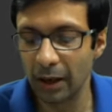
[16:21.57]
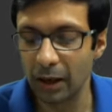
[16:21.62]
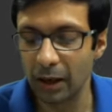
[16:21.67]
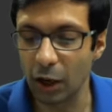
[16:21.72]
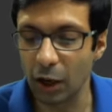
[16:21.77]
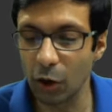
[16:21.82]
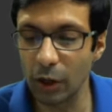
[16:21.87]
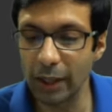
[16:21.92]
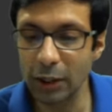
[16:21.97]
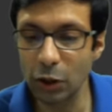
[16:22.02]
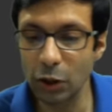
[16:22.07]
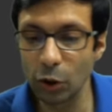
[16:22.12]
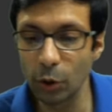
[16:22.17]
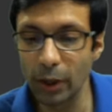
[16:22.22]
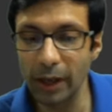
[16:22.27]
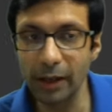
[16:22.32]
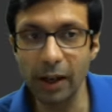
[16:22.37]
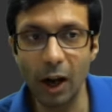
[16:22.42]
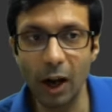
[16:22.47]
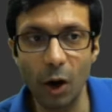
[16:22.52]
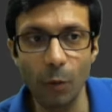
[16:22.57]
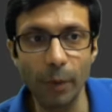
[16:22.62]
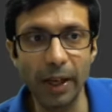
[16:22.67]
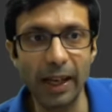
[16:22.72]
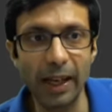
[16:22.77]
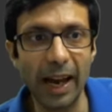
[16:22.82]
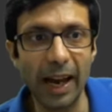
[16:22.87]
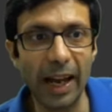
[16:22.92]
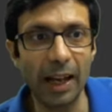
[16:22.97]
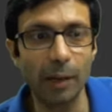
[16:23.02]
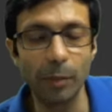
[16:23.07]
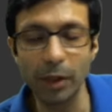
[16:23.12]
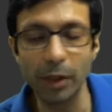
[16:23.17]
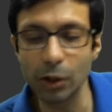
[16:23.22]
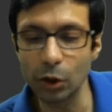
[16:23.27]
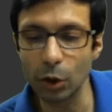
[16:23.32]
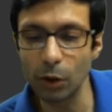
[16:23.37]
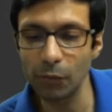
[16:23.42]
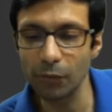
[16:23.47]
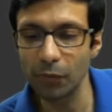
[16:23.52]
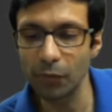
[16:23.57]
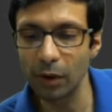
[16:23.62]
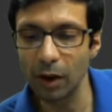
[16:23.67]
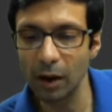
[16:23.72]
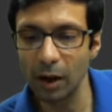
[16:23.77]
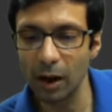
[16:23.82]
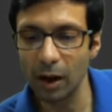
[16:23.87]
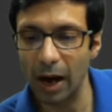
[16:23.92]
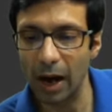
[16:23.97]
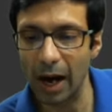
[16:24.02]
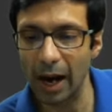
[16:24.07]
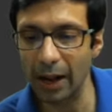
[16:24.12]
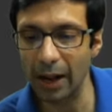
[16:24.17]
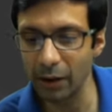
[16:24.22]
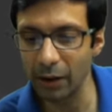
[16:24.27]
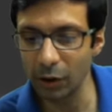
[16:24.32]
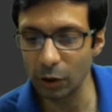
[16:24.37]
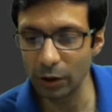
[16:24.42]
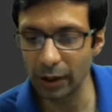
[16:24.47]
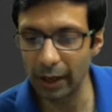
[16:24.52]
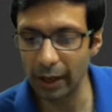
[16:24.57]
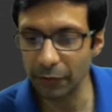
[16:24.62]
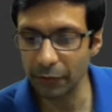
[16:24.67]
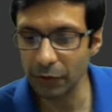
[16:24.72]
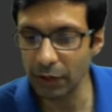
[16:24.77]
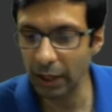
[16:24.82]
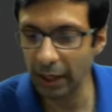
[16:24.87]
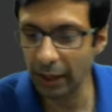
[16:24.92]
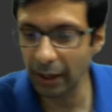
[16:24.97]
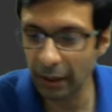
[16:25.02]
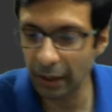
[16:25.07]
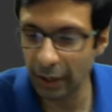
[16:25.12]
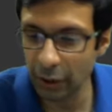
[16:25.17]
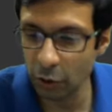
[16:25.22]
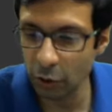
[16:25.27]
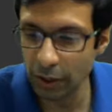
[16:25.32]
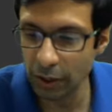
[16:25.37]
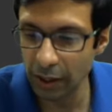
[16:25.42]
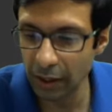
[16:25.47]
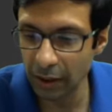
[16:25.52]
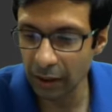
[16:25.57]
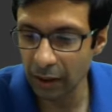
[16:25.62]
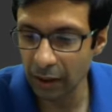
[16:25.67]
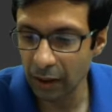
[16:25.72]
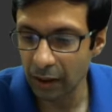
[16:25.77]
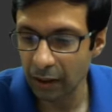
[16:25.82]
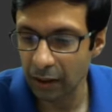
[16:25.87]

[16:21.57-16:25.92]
Now let's look at how many elements of iron on the left side. Can you see?